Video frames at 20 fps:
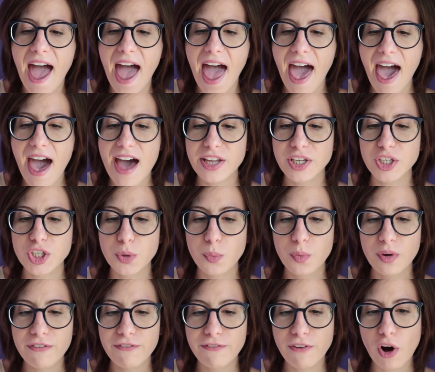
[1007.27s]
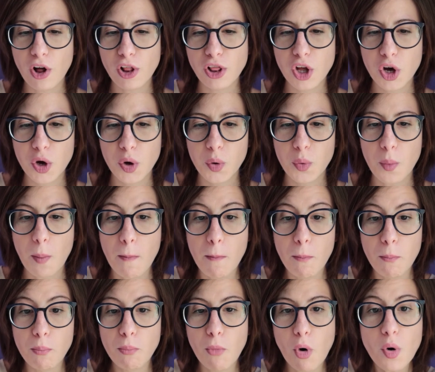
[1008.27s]
and we follow
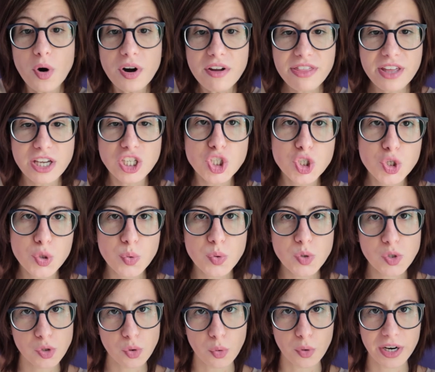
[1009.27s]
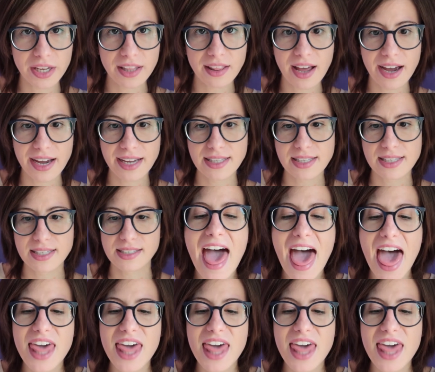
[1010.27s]
more than two storylines.